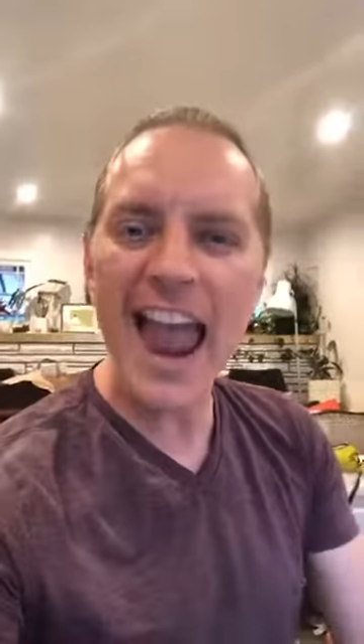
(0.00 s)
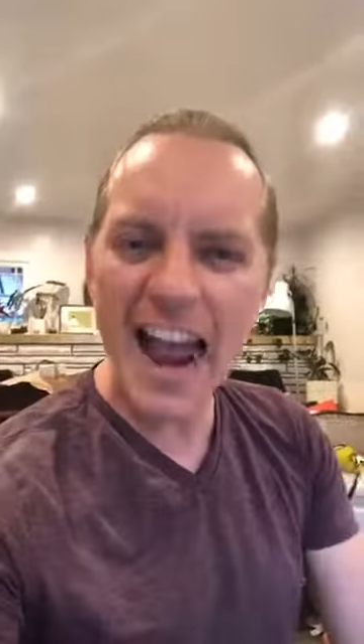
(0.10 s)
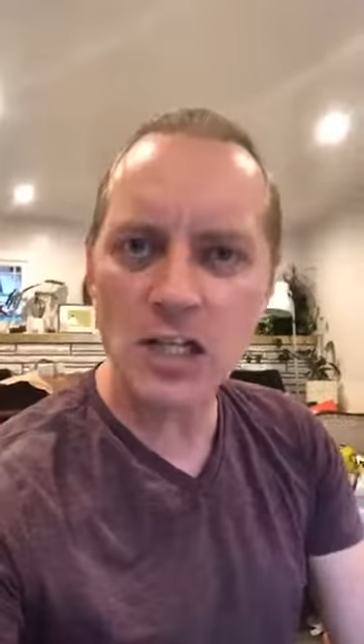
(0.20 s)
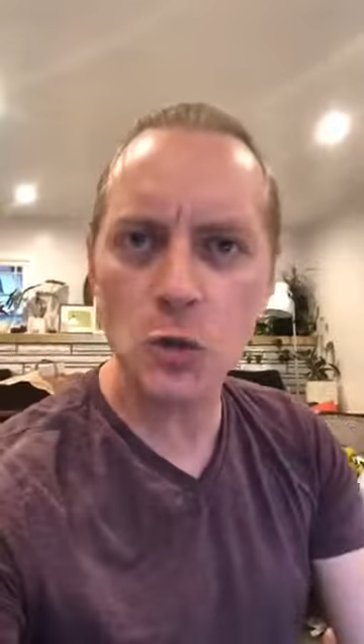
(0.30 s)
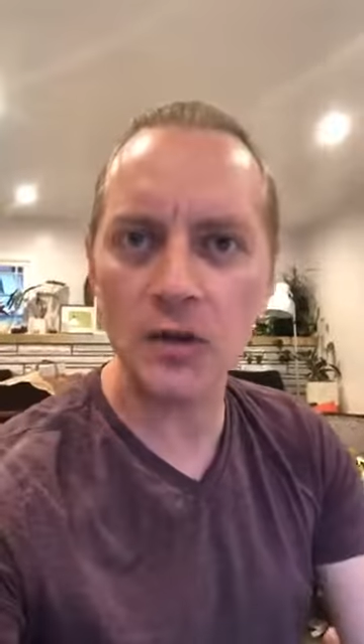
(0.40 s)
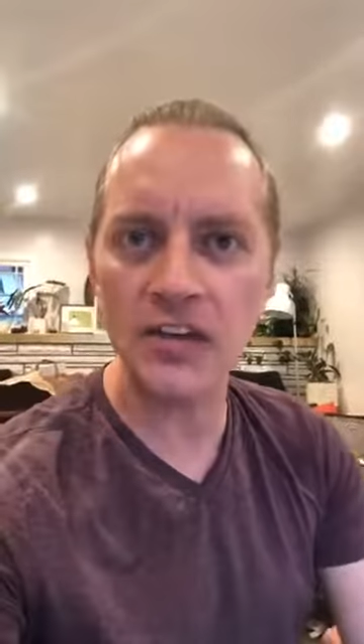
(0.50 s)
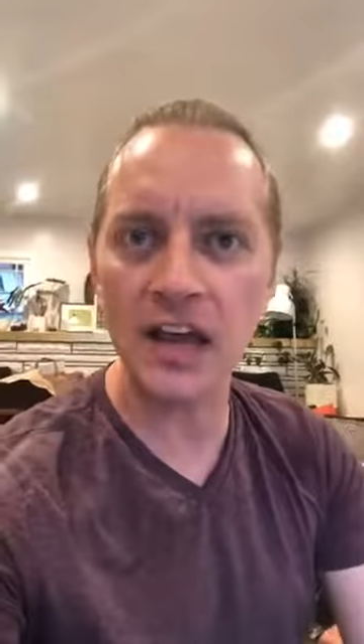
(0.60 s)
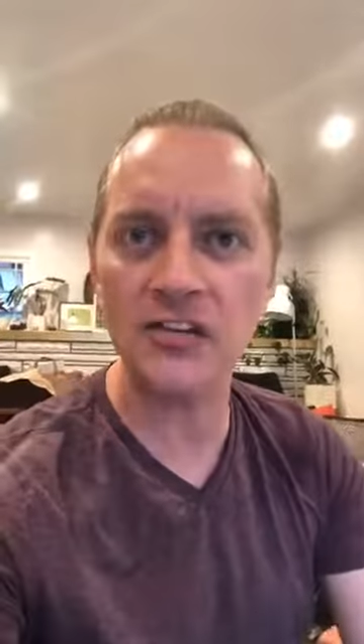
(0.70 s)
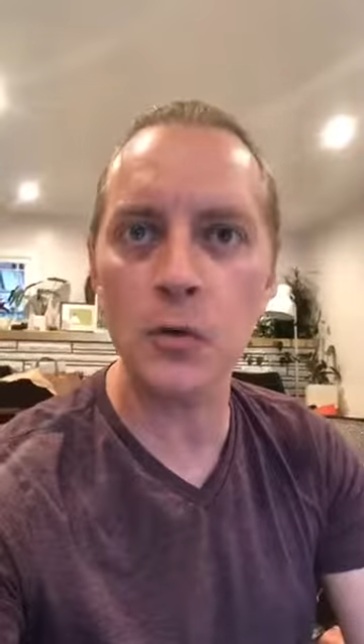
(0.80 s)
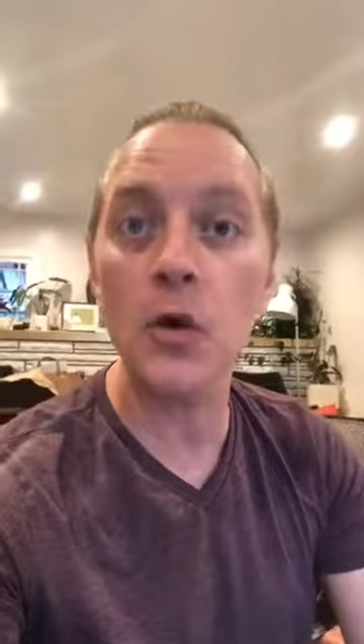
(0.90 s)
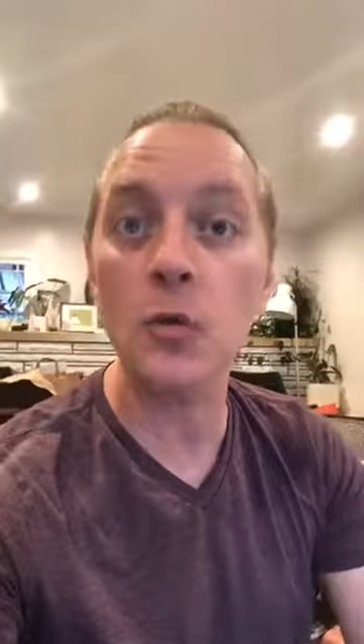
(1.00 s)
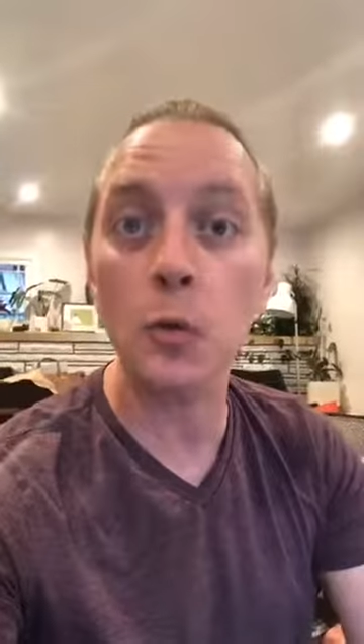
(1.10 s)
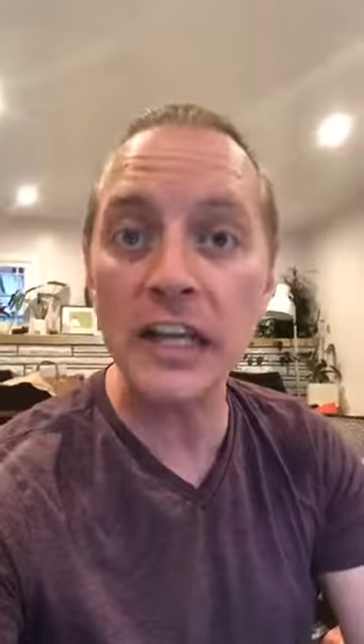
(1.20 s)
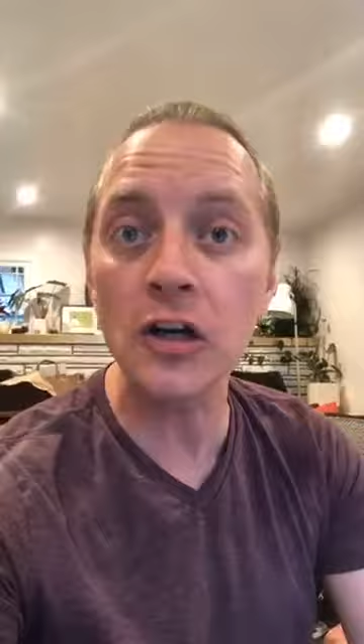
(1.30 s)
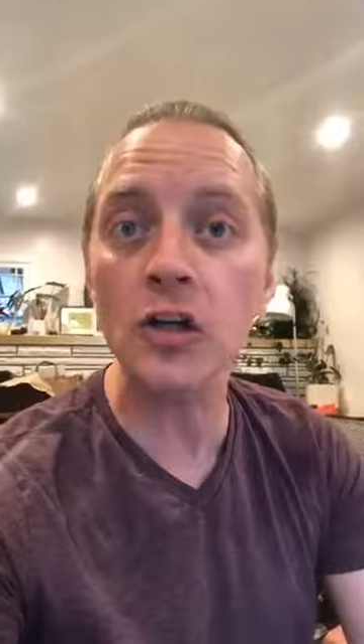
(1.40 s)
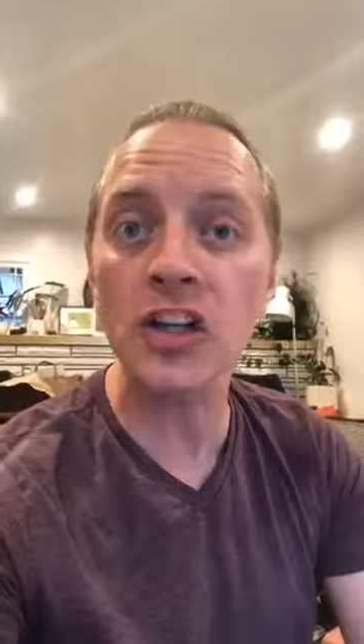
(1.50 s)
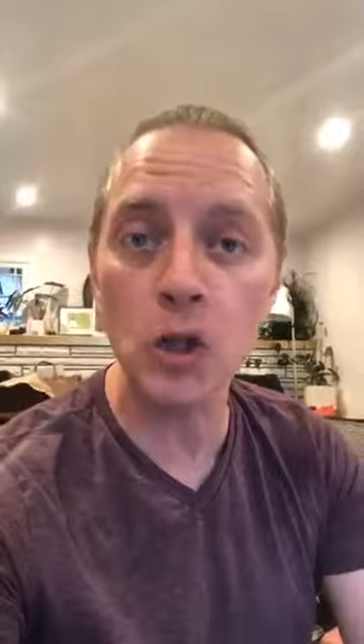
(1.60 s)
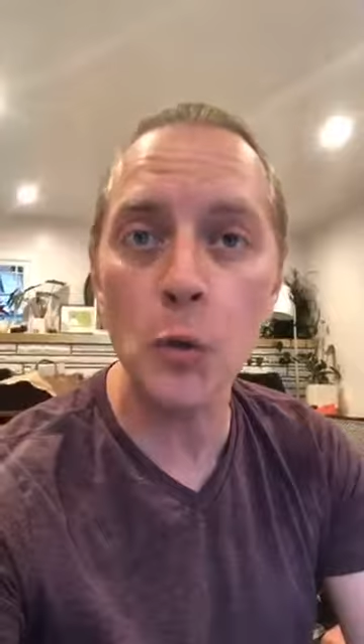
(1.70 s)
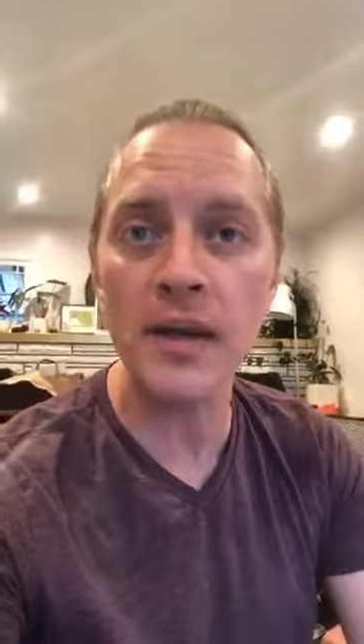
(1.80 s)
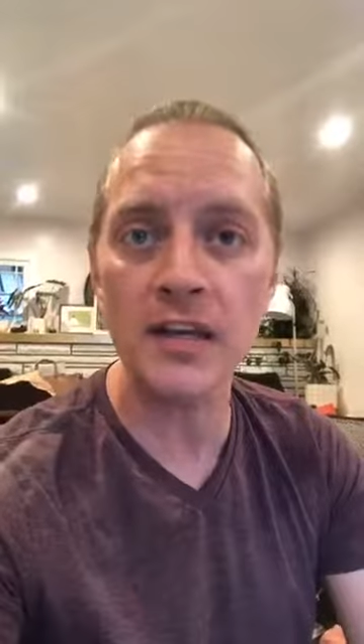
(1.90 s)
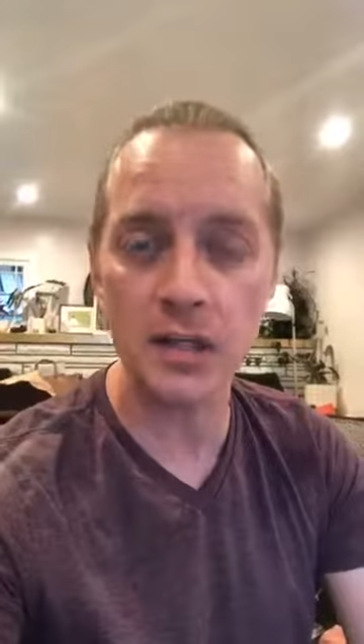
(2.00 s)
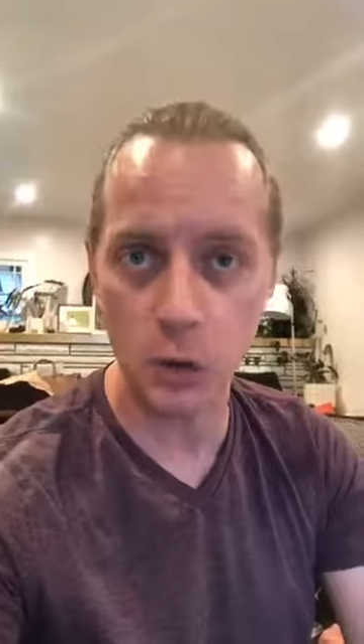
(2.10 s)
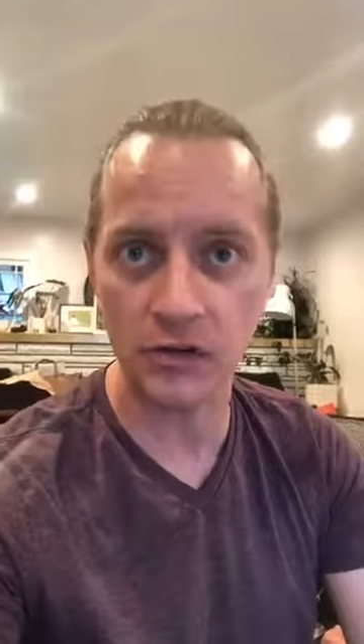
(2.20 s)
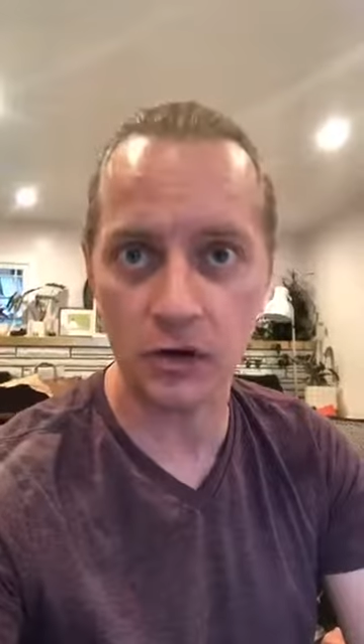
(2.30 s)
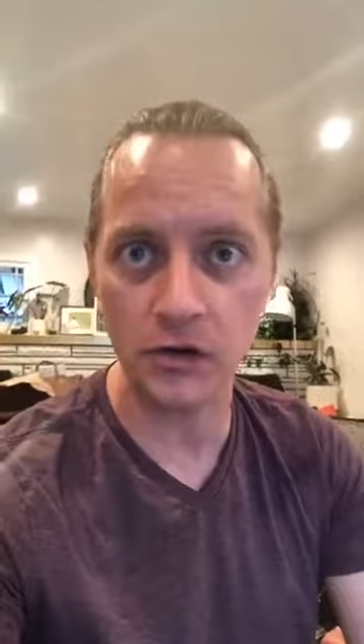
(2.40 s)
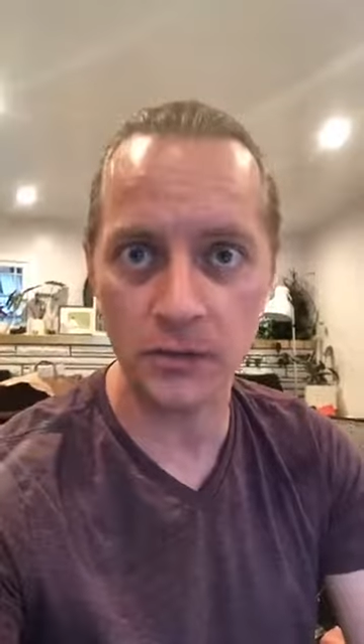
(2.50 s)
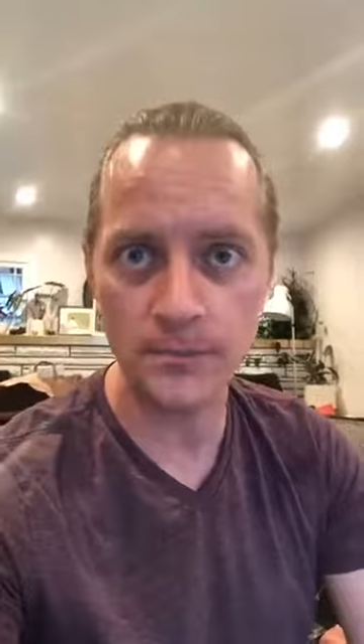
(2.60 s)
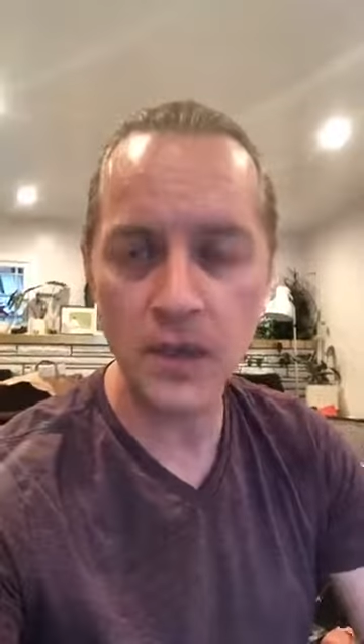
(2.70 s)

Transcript: actual testing with real human users.